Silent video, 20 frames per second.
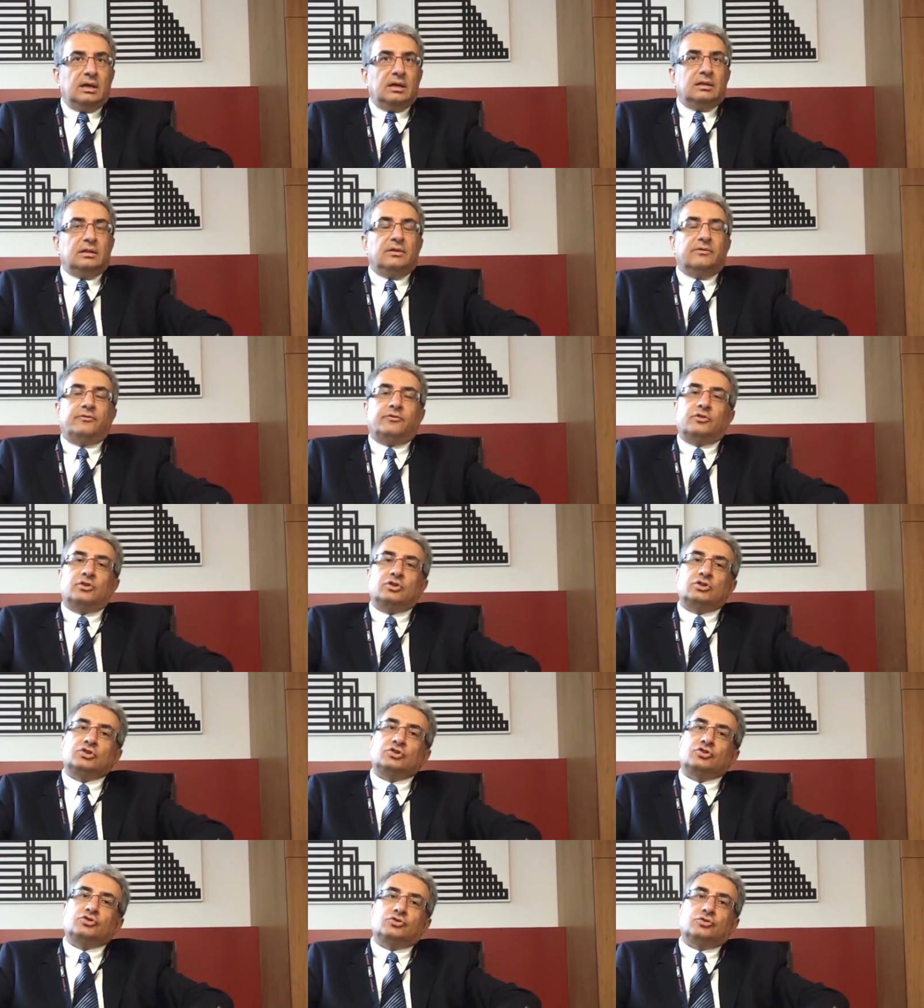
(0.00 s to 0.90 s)
The
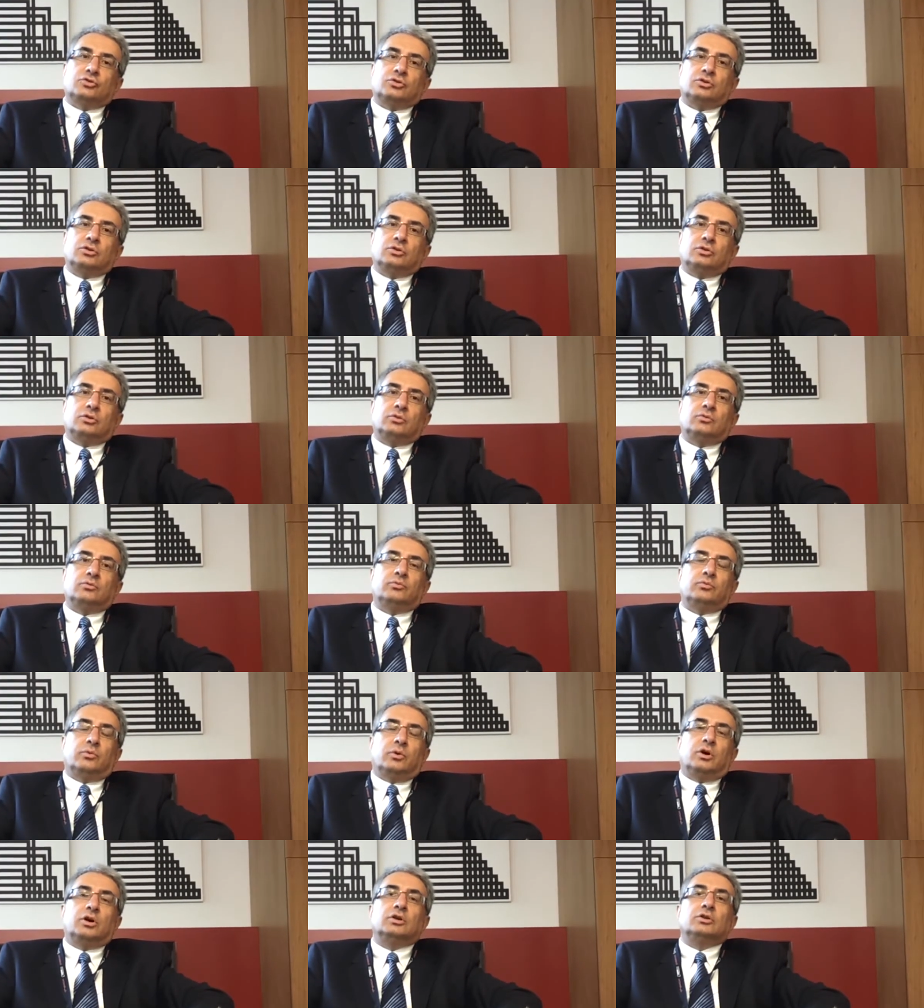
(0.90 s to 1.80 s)
first journal
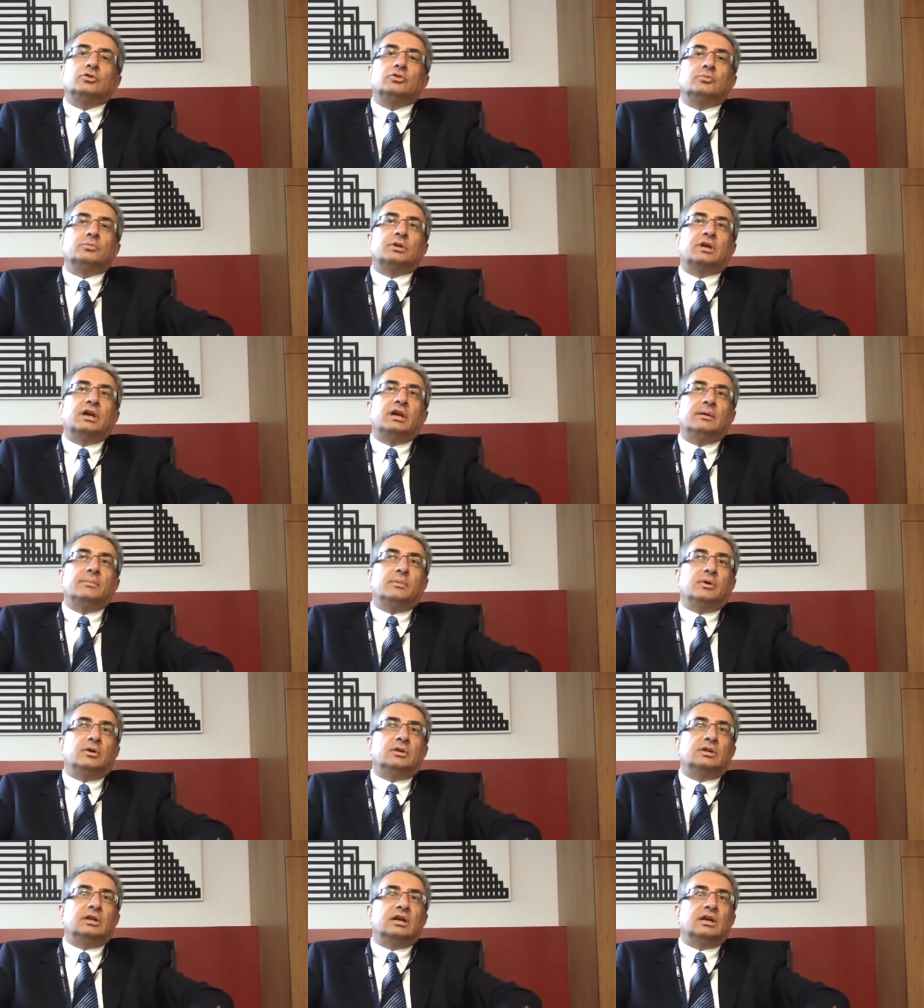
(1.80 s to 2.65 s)
volume came out